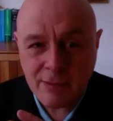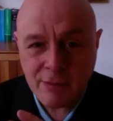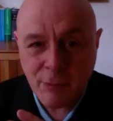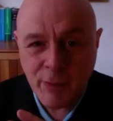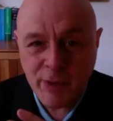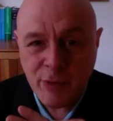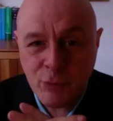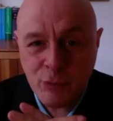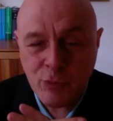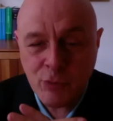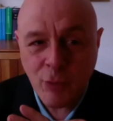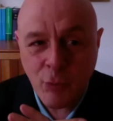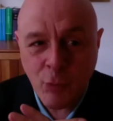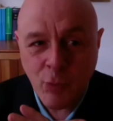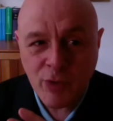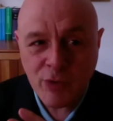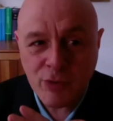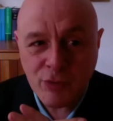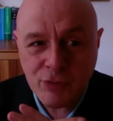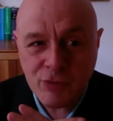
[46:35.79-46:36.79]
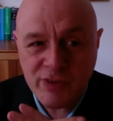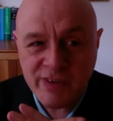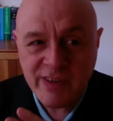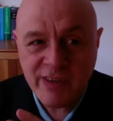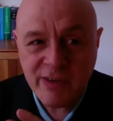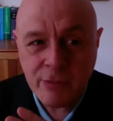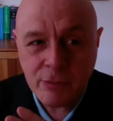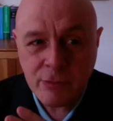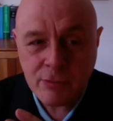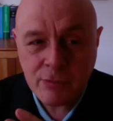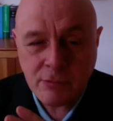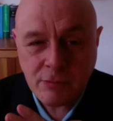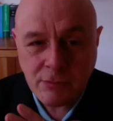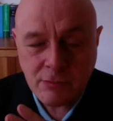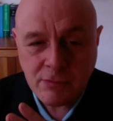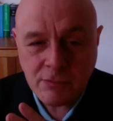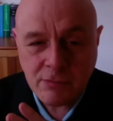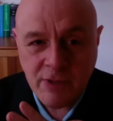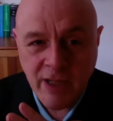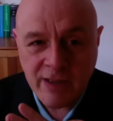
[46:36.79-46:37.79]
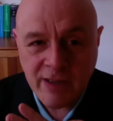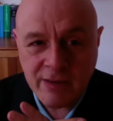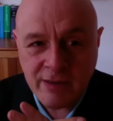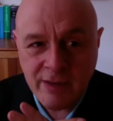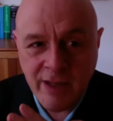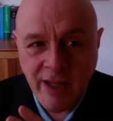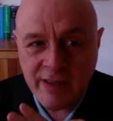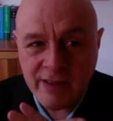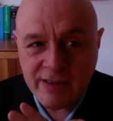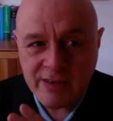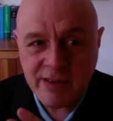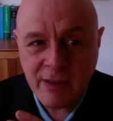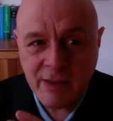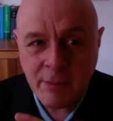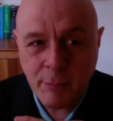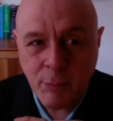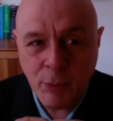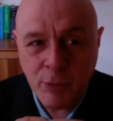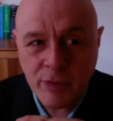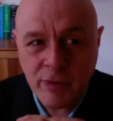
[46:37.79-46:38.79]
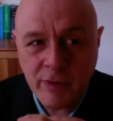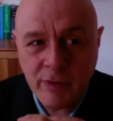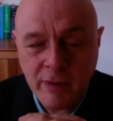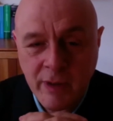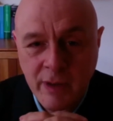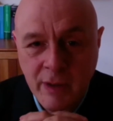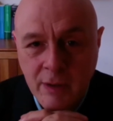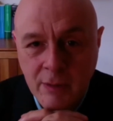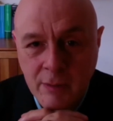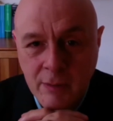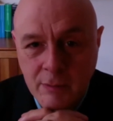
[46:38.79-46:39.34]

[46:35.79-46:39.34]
We do not want to see you. That is the important thing.